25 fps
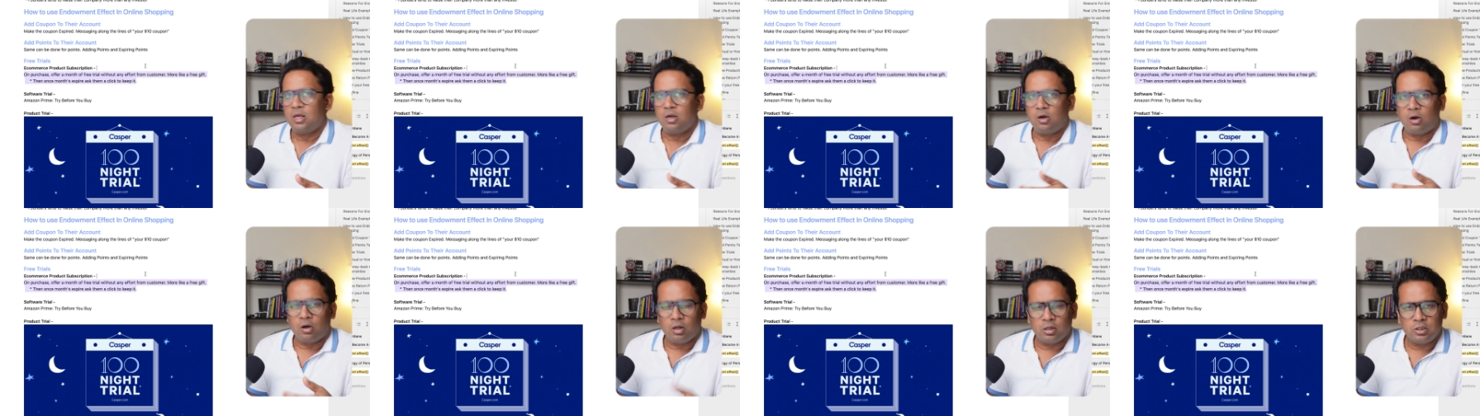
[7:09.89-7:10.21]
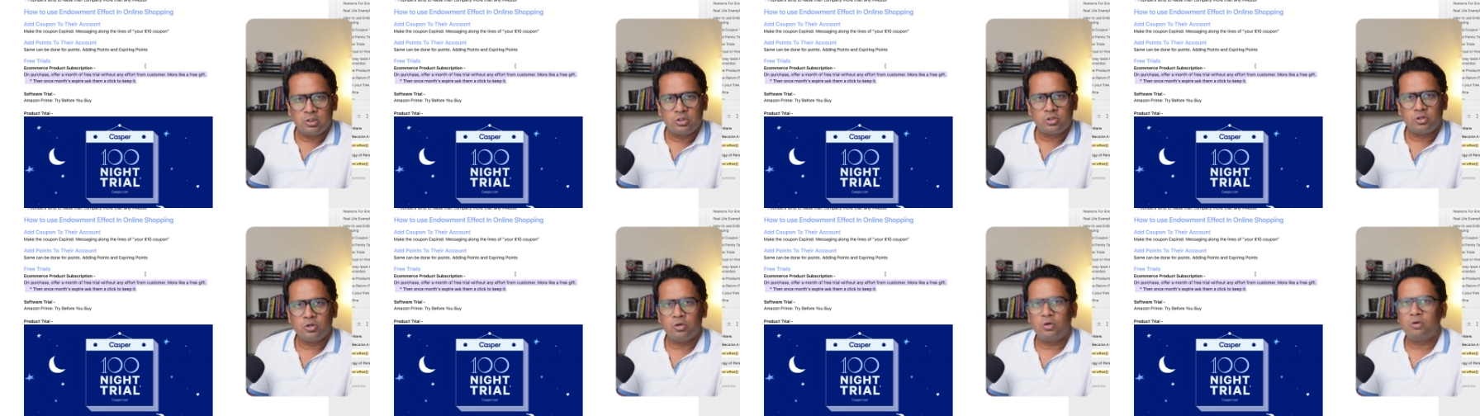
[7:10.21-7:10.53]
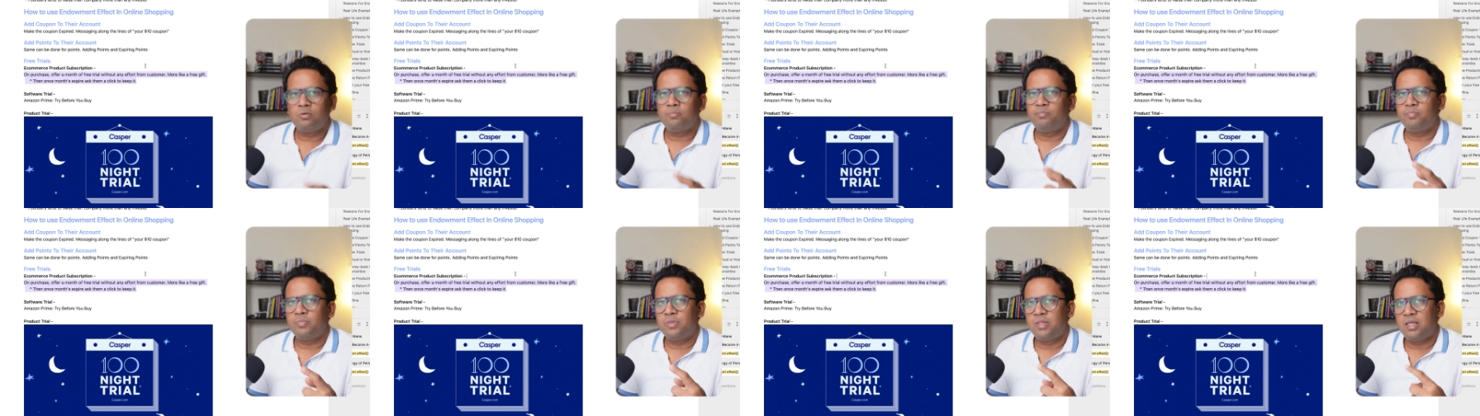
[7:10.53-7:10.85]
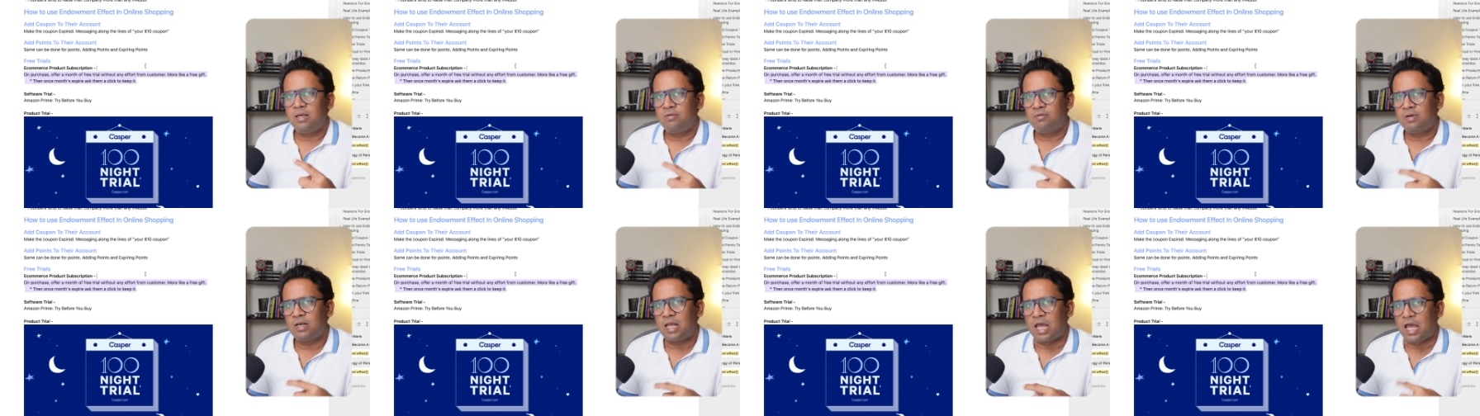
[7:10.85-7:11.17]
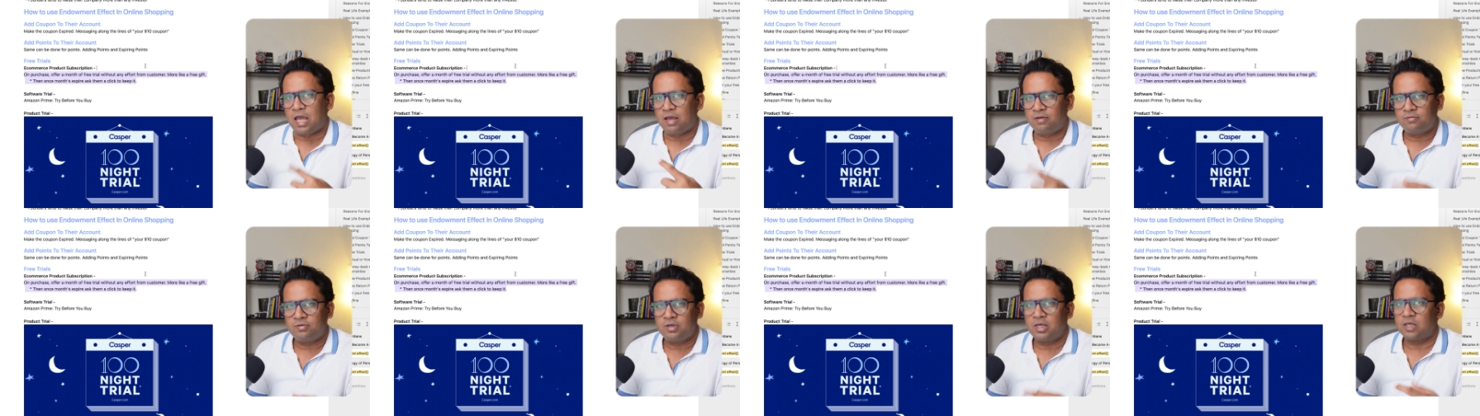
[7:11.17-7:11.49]
Also, they will
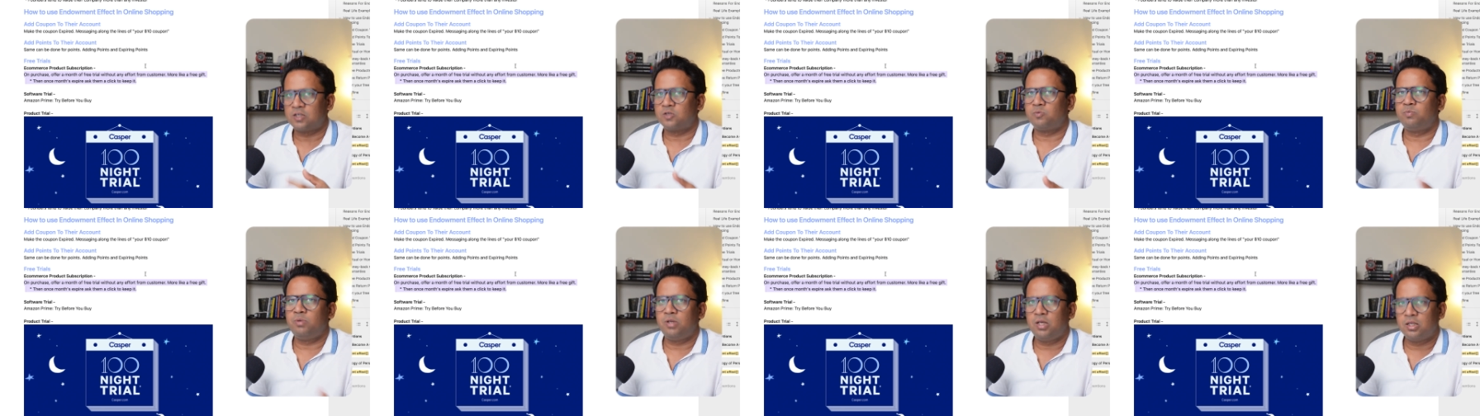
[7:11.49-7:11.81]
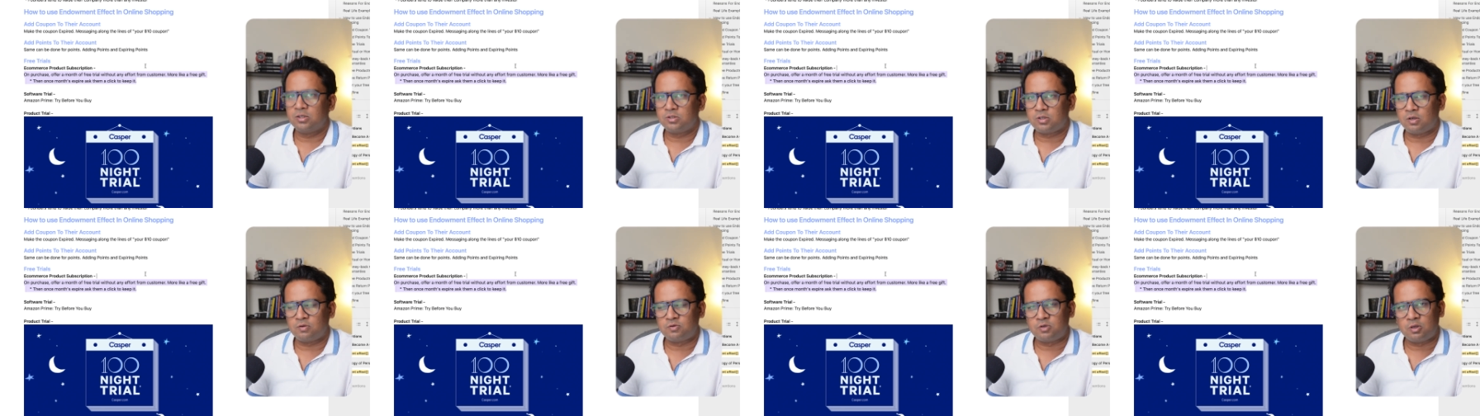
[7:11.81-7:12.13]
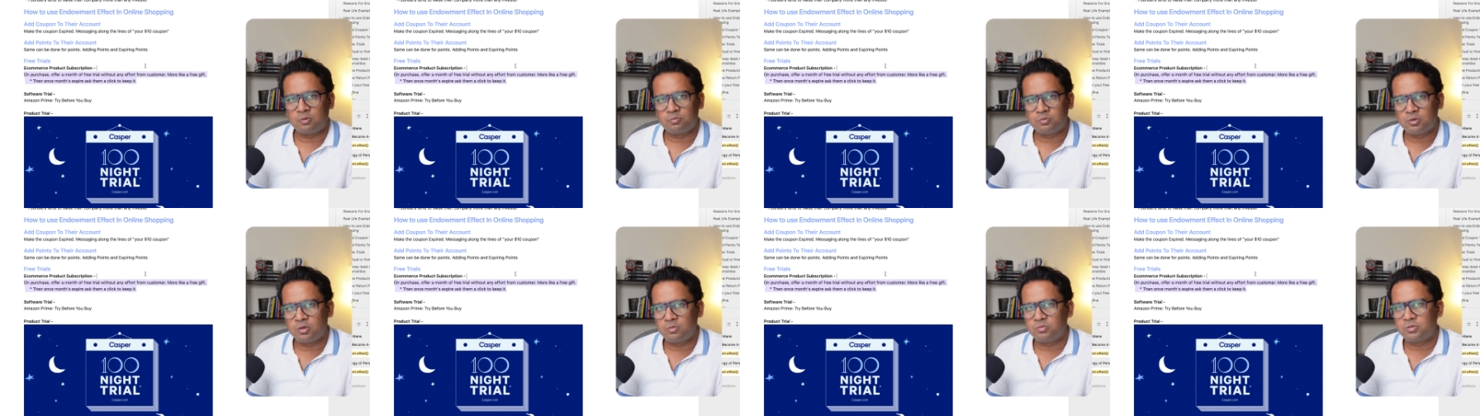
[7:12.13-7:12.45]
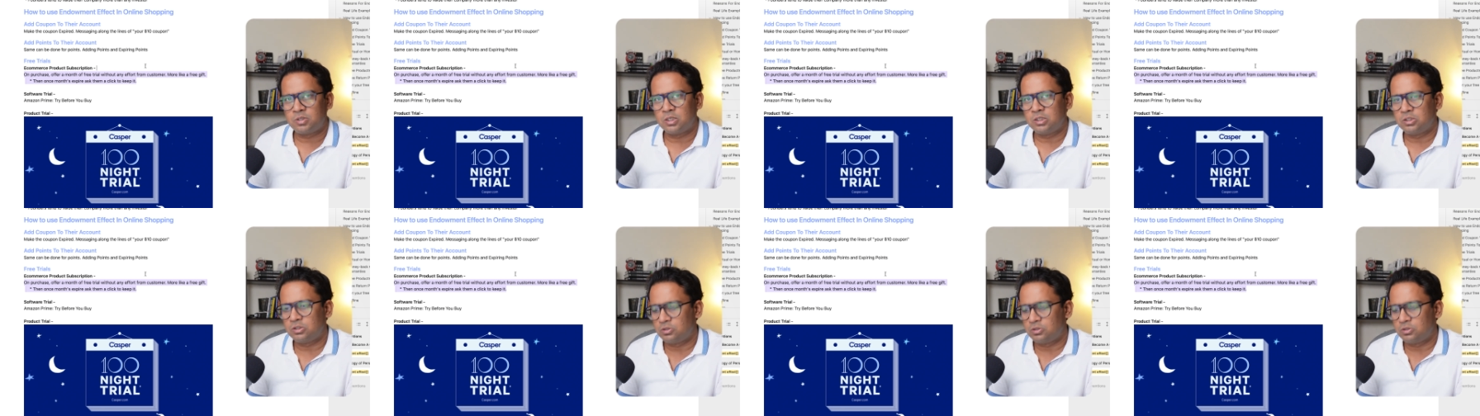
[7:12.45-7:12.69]
have a experience of subscription,